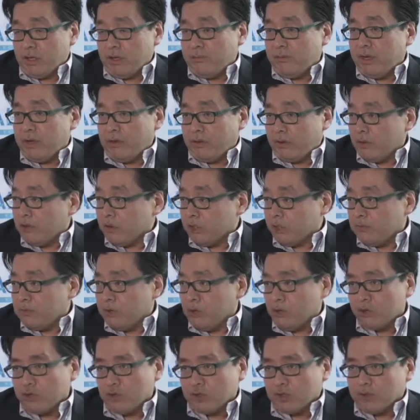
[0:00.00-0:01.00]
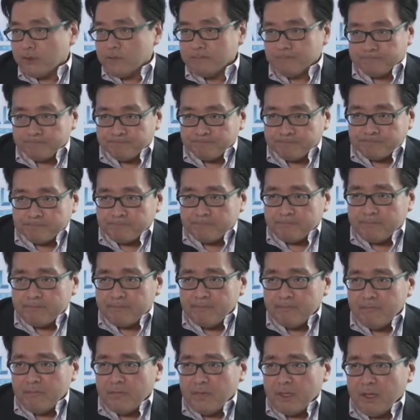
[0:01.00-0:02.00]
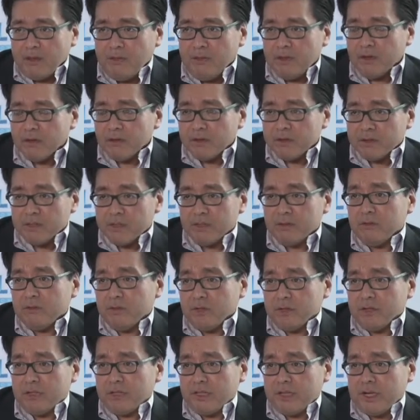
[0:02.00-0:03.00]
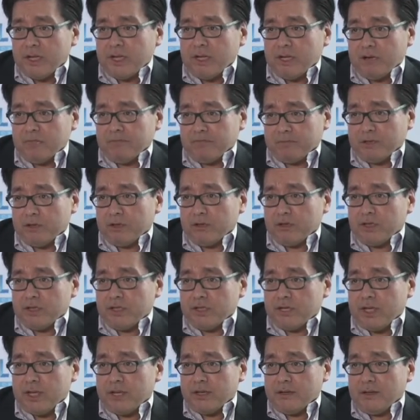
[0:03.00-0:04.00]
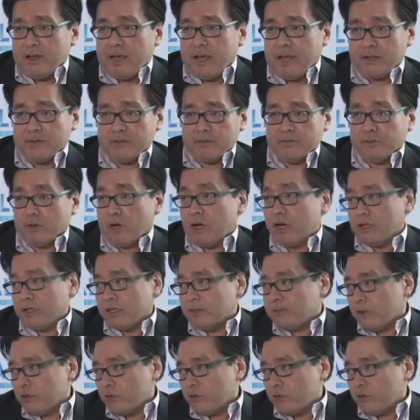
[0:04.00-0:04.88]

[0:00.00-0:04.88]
to think about their exposure, they're still going to take an approach that has broad